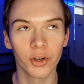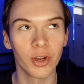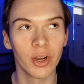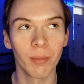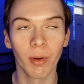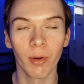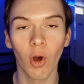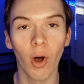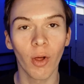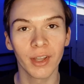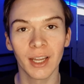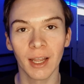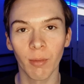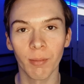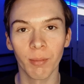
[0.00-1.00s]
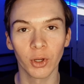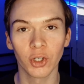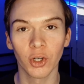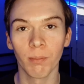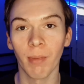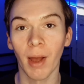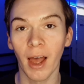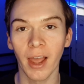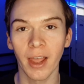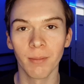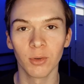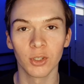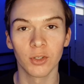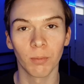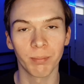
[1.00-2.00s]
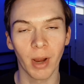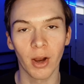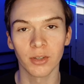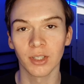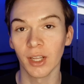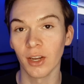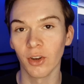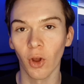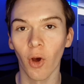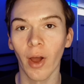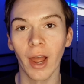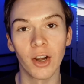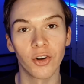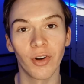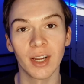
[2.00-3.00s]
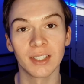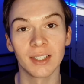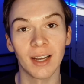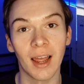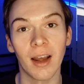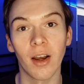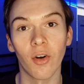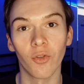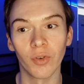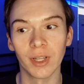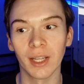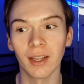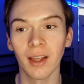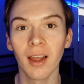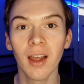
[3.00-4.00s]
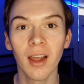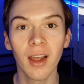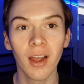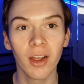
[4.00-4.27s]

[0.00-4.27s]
you hear about all the time on BookTube, but I am just personally not interested in reading.